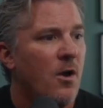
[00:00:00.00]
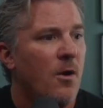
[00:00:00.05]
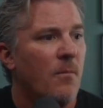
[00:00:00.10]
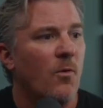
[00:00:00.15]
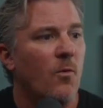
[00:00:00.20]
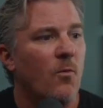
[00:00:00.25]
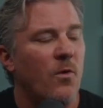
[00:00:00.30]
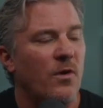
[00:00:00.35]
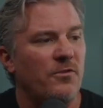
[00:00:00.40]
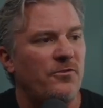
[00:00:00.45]

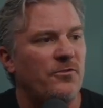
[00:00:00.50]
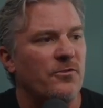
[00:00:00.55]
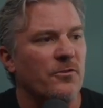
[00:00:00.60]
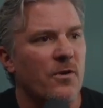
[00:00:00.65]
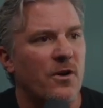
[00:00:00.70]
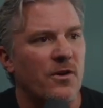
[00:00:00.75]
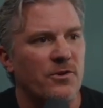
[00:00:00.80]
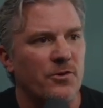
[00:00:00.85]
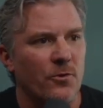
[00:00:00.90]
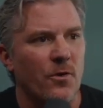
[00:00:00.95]
But once you're
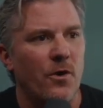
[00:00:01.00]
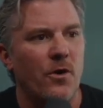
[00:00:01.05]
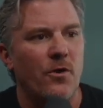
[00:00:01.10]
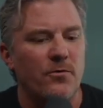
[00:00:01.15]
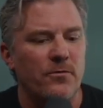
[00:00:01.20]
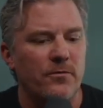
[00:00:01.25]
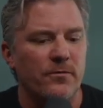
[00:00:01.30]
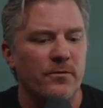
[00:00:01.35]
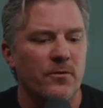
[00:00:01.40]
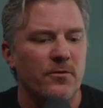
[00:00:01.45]
on your
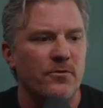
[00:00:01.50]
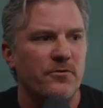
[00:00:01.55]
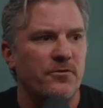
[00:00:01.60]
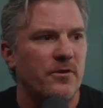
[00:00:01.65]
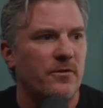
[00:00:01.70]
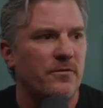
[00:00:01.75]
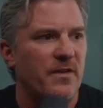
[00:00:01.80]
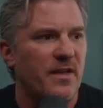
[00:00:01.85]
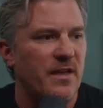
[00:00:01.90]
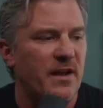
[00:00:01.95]
own version
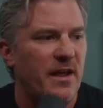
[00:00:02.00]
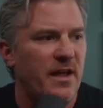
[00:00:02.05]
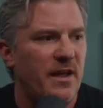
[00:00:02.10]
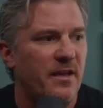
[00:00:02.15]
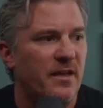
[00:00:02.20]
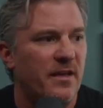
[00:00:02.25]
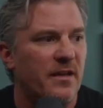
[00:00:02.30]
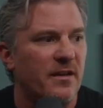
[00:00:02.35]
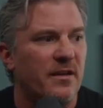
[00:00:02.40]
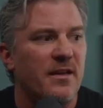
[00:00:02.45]
of
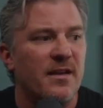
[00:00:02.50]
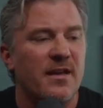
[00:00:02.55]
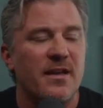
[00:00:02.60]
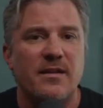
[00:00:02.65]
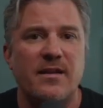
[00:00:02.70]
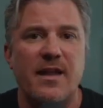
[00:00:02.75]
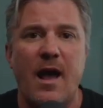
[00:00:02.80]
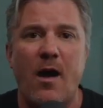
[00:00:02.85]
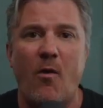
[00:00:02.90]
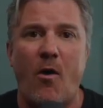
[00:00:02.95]
N8N,
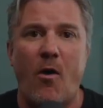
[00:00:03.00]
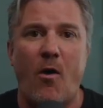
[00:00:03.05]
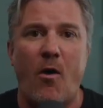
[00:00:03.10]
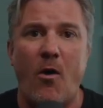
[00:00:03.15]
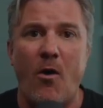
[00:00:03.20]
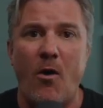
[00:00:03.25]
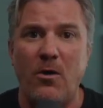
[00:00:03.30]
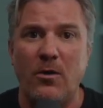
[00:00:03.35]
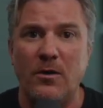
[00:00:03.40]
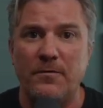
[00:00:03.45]
now
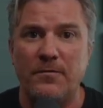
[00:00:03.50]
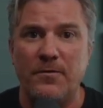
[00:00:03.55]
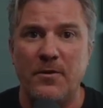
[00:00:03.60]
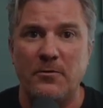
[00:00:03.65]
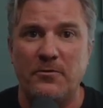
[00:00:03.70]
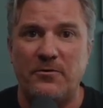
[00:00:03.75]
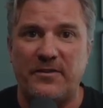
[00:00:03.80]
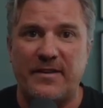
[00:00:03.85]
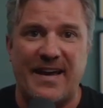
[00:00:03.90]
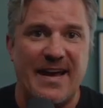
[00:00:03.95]
all of
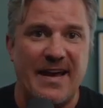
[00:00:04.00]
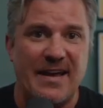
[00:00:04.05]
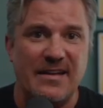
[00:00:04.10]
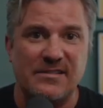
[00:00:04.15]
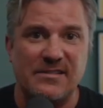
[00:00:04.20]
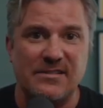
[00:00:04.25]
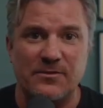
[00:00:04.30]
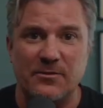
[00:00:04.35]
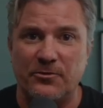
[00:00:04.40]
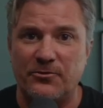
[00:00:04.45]
those
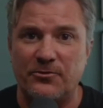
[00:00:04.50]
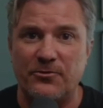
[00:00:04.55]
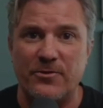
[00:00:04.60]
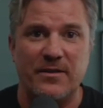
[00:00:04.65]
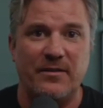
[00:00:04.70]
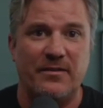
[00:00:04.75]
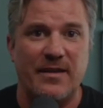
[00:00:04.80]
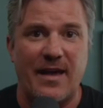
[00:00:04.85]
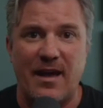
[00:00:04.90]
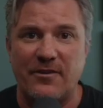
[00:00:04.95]
tasks, those
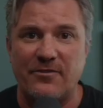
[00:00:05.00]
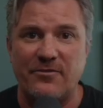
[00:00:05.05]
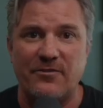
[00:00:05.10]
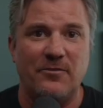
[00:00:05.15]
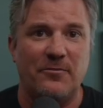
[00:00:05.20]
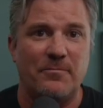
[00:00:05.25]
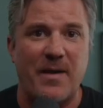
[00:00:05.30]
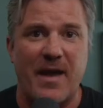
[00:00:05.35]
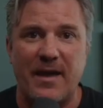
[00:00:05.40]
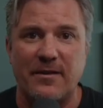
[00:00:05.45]

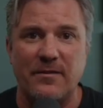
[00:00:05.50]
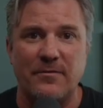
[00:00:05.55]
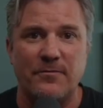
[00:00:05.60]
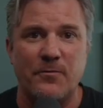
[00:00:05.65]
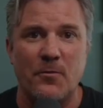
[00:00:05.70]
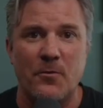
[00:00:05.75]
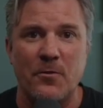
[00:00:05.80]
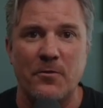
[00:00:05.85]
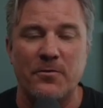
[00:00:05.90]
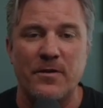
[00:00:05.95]
transactions back and
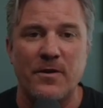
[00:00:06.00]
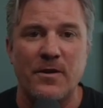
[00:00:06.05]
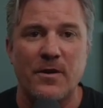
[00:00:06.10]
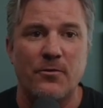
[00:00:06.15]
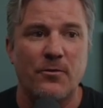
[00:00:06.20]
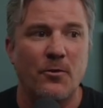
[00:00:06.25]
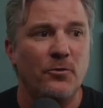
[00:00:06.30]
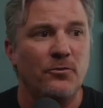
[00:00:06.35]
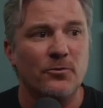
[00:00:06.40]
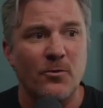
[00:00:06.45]
forth,
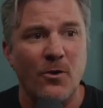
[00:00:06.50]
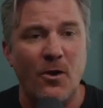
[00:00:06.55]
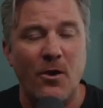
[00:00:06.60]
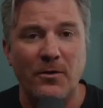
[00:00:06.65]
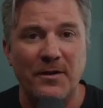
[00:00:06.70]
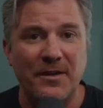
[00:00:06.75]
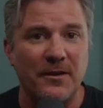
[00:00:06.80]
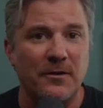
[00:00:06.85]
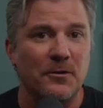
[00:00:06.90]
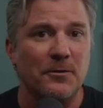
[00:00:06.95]
those are
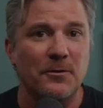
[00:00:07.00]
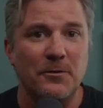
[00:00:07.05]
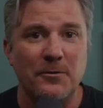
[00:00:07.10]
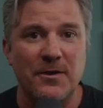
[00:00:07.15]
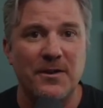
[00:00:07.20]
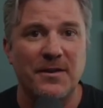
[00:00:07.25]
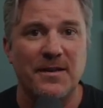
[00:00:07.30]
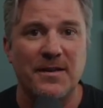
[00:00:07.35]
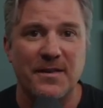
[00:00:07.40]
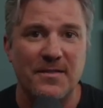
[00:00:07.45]
all
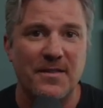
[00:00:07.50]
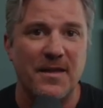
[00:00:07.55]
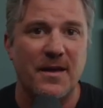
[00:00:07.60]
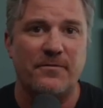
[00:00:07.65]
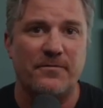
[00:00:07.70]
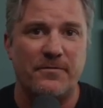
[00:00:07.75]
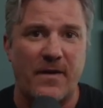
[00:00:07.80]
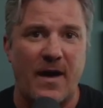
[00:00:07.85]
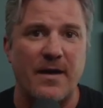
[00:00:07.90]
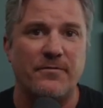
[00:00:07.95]
included in
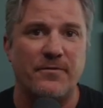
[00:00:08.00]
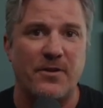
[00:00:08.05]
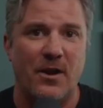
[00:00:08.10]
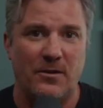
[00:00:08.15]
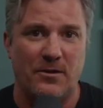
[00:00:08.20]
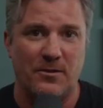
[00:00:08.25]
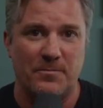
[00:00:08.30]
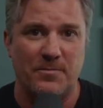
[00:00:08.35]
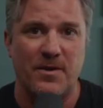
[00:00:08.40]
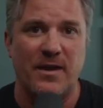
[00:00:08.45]
that
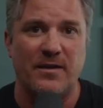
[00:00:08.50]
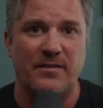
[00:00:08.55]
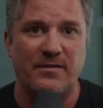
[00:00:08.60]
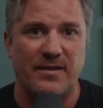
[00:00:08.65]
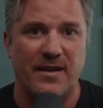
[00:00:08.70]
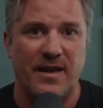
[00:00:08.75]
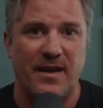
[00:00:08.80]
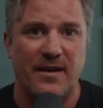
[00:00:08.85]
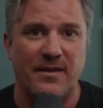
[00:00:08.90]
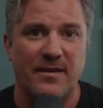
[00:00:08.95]
$5 price
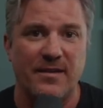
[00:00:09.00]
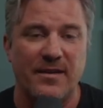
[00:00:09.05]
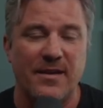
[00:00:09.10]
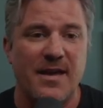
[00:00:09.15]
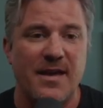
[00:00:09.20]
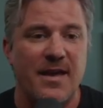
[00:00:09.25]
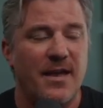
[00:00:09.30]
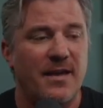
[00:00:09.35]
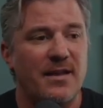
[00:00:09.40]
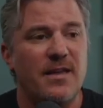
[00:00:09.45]
tag.
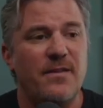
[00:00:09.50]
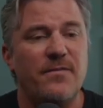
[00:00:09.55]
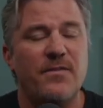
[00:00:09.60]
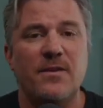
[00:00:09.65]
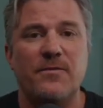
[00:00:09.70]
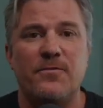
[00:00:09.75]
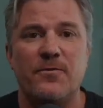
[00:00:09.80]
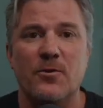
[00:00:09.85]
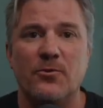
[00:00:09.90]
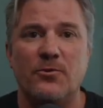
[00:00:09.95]
And even
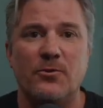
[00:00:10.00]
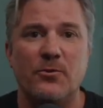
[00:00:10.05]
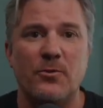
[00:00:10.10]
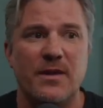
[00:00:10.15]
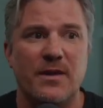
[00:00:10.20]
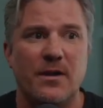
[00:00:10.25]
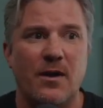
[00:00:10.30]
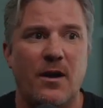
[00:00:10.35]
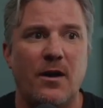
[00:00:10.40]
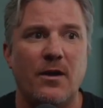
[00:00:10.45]
if you're
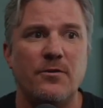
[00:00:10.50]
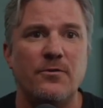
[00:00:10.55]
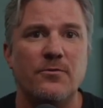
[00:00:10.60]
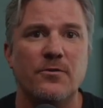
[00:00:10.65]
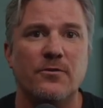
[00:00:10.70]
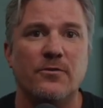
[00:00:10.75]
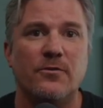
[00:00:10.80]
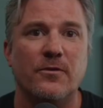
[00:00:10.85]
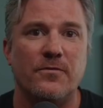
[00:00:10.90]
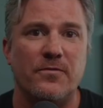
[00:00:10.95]
doing
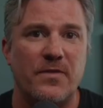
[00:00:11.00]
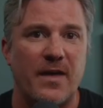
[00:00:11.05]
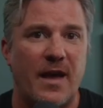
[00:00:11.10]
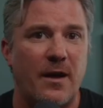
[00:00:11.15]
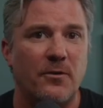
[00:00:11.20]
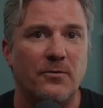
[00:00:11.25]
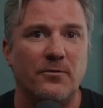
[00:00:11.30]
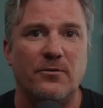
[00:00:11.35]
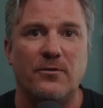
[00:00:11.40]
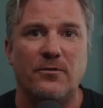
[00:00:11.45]
hundreds of
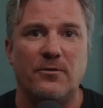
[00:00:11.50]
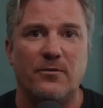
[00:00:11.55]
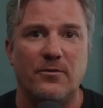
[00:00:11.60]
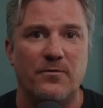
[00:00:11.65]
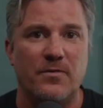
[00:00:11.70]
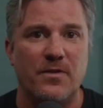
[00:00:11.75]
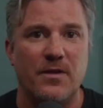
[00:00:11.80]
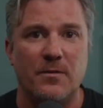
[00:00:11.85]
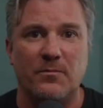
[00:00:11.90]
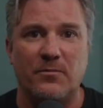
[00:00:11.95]
thousands of
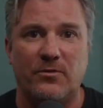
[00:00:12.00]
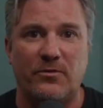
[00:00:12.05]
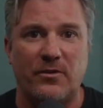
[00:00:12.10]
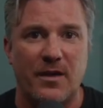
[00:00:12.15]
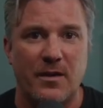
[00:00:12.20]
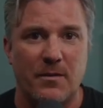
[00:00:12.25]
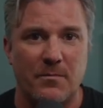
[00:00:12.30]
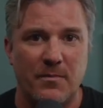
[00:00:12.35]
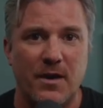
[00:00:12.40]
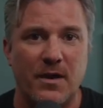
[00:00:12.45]
them, say
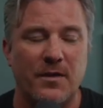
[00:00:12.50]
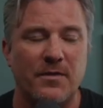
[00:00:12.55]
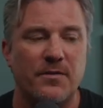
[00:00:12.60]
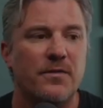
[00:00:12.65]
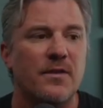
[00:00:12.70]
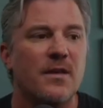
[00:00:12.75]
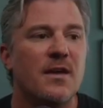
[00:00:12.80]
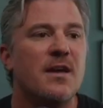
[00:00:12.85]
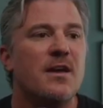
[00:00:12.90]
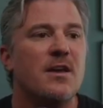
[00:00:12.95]
a
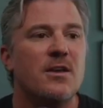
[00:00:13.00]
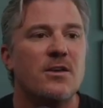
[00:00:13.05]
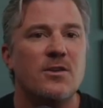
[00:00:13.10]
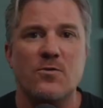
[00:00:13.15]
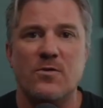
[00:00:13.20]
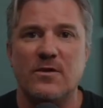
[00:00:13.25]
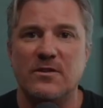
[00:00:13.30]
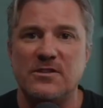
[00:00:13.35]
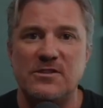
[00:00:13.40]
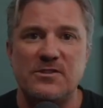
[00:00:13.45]
month,
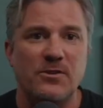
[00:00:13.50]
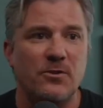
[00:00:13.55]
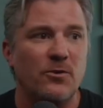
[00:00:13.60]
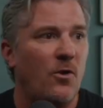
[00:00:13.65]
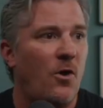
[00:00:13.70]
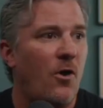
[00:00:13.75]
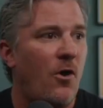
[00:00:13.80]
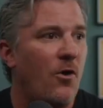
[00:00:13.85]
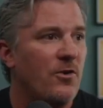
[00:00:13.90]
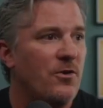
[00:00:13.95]
you can
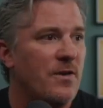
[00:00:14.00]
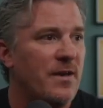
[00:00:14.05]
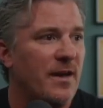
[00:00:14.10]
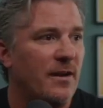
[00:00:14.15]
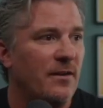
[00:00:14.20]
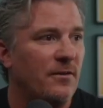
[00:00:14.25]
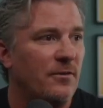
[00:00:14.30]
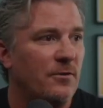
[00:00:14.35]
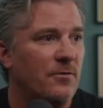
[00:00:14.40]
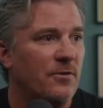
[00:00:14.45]
still all you got to do